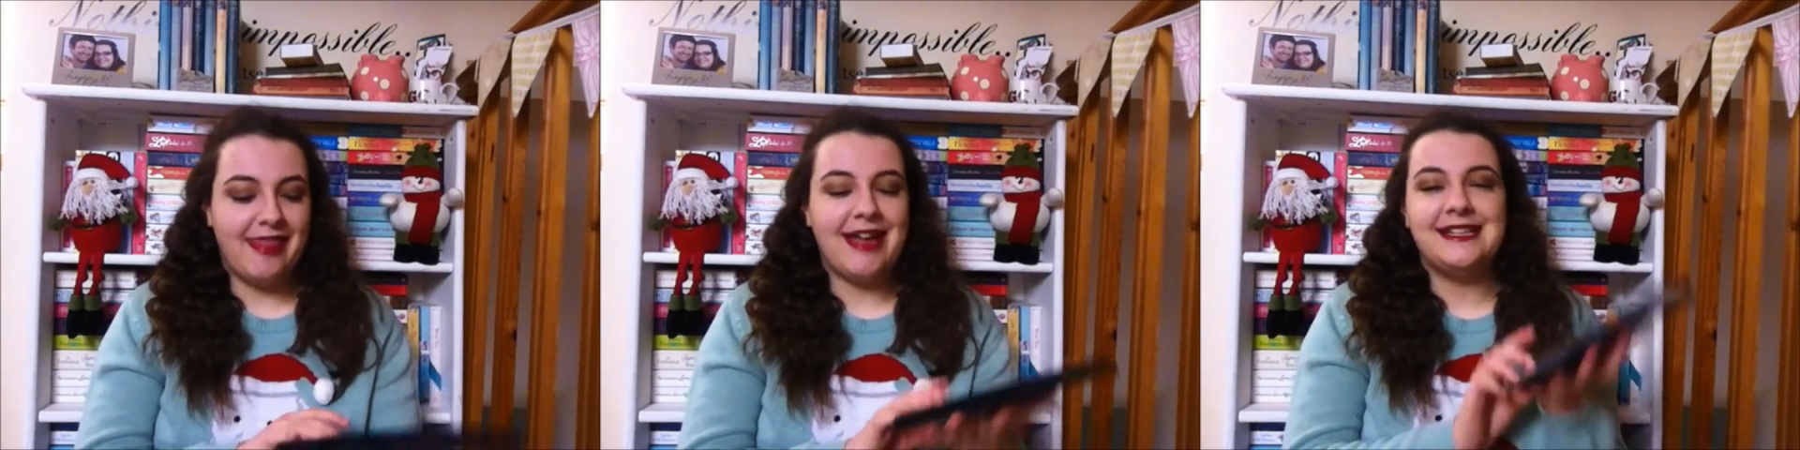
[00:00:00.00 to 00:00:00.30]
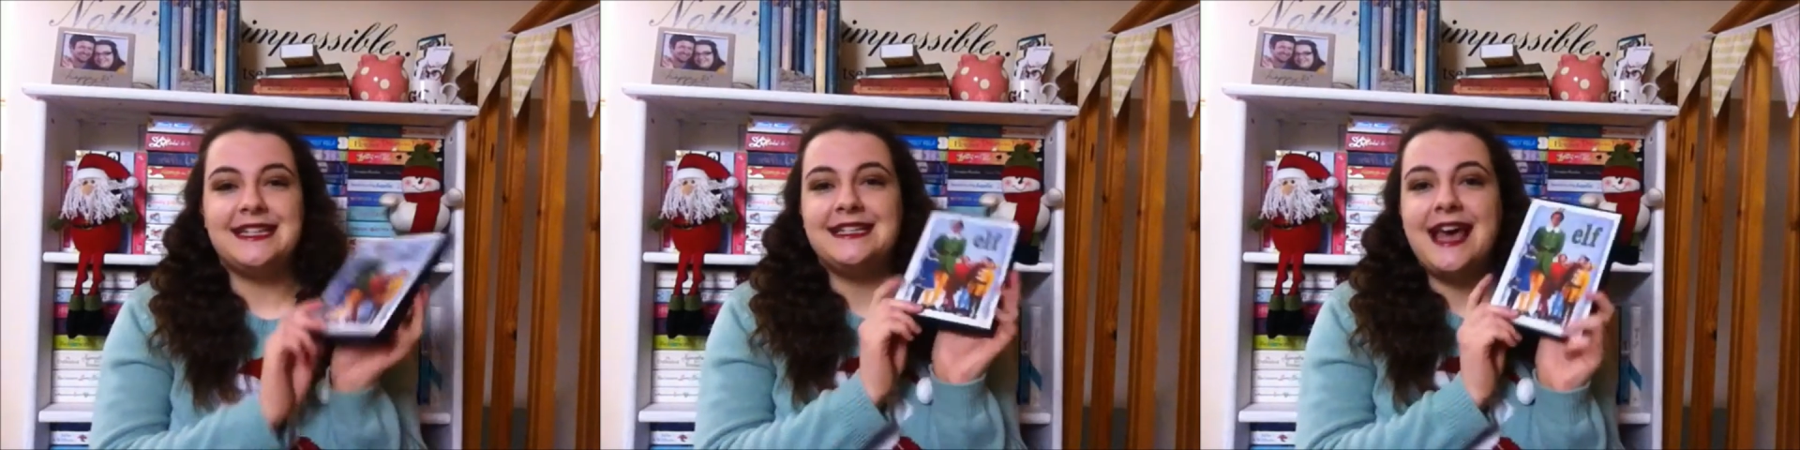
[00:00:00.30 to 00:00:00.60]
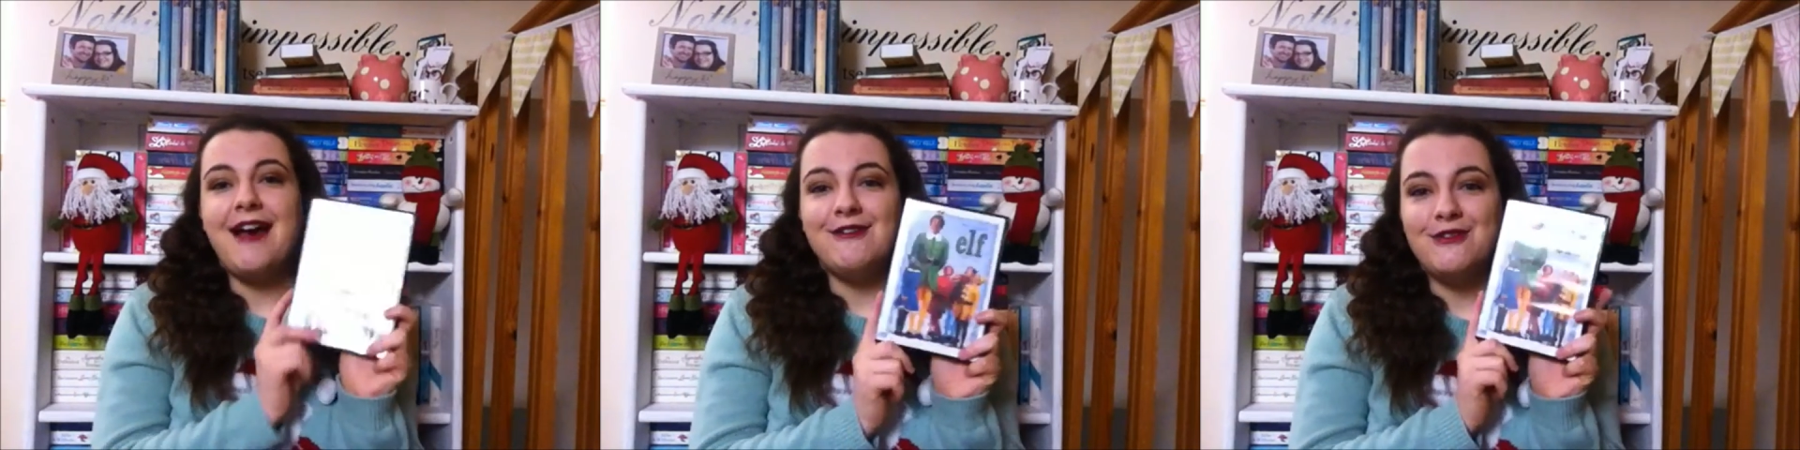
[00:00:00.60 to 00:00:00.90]
And that is
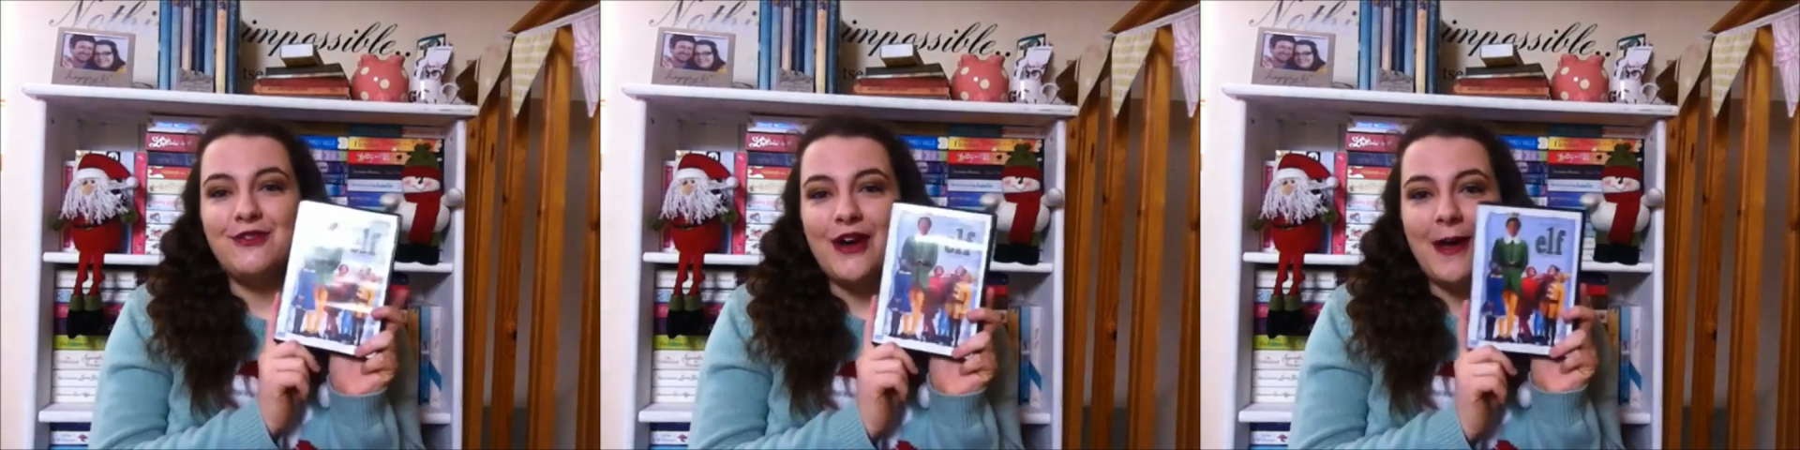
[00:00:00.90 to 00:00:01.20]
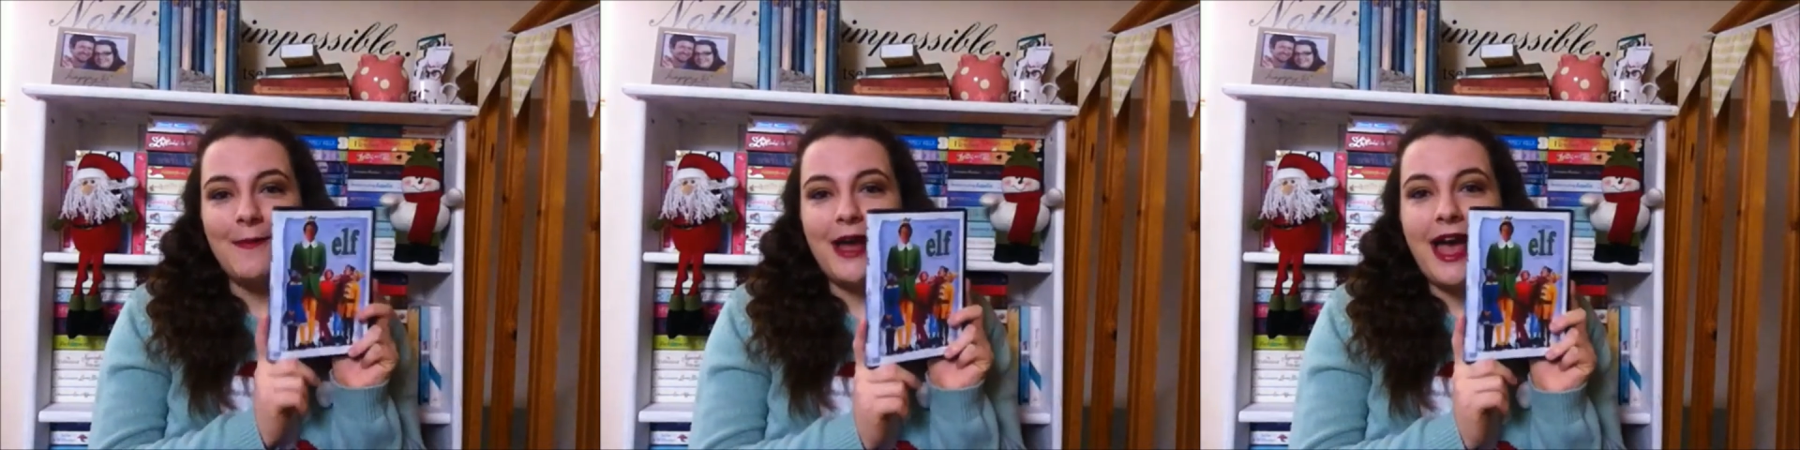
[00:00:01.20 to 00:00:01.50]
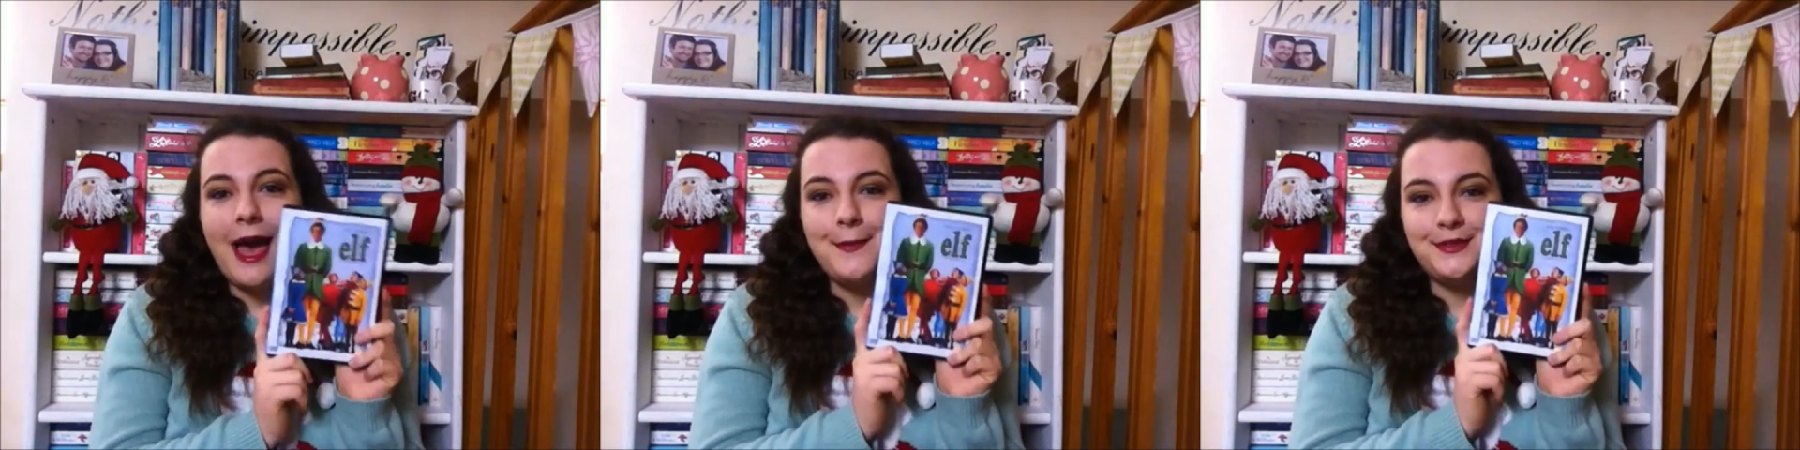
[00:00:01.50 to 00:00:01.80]
Elf. Um, I
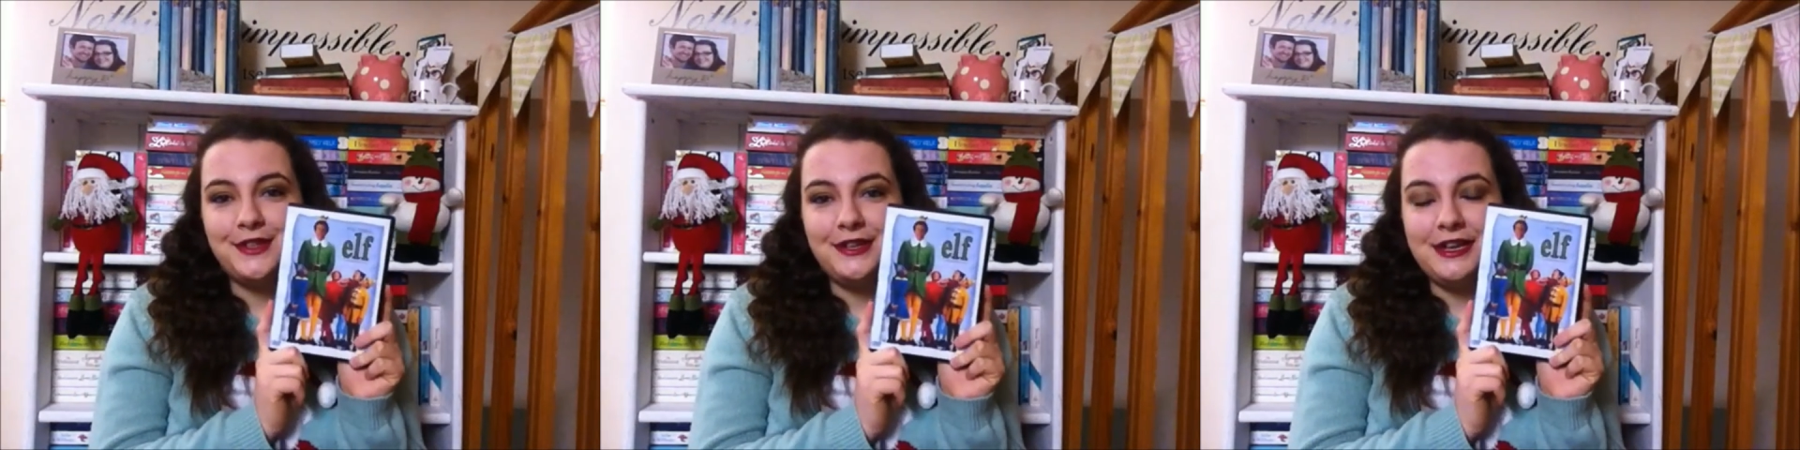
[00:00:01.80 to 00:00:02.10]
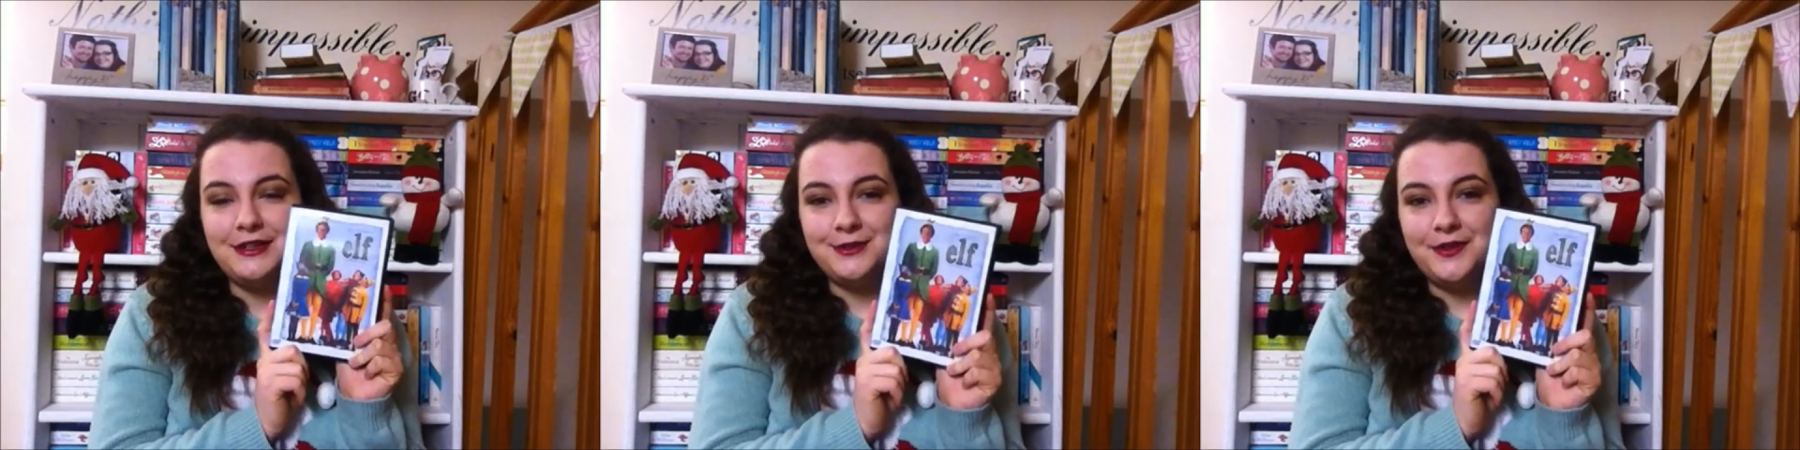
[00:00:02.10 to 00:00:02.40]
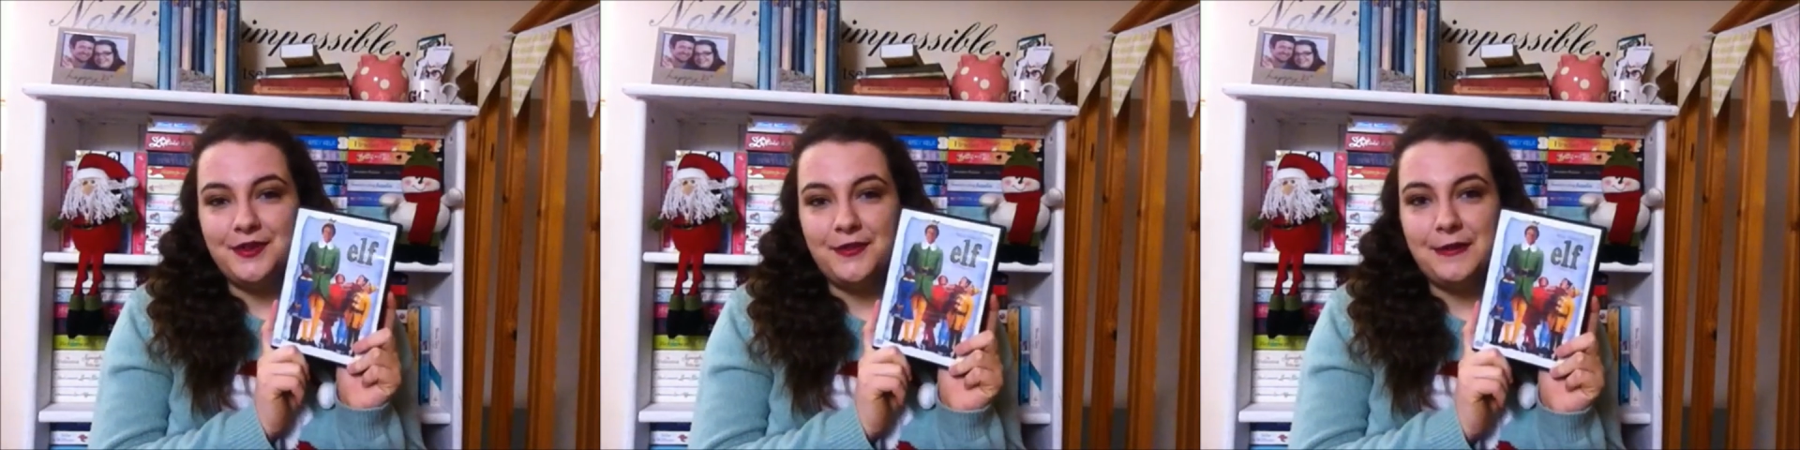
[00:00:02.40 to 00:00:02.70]
absolutely adore
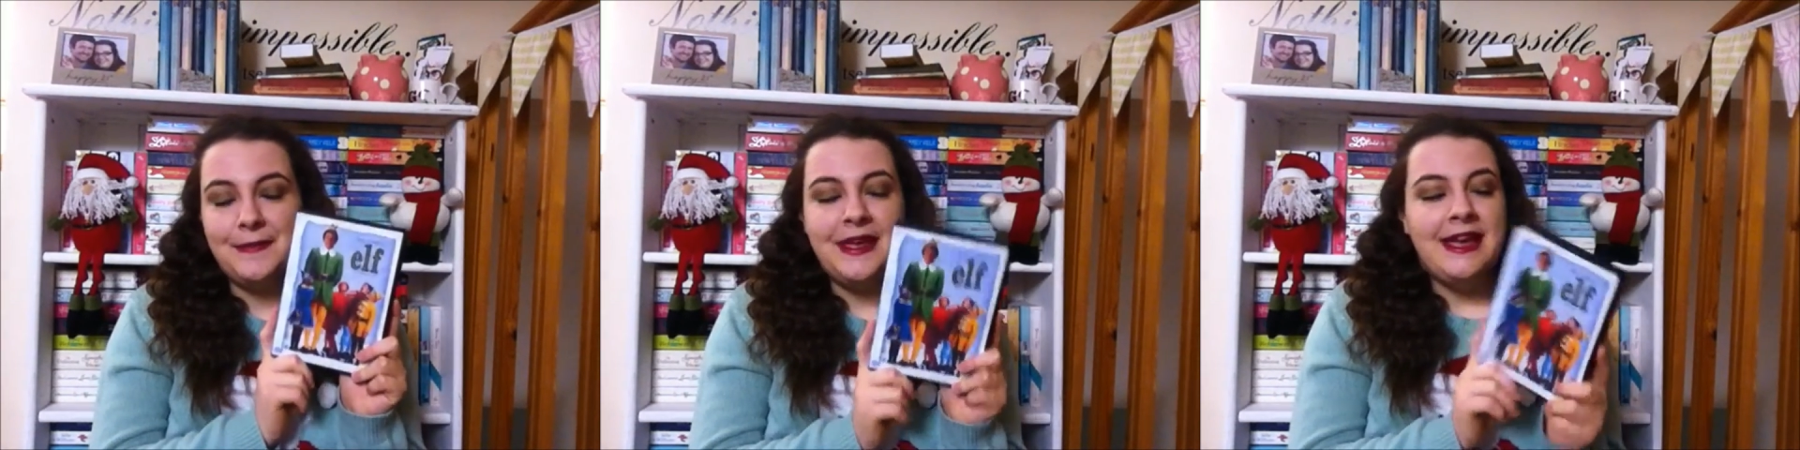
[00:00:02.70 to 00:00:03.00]
this film.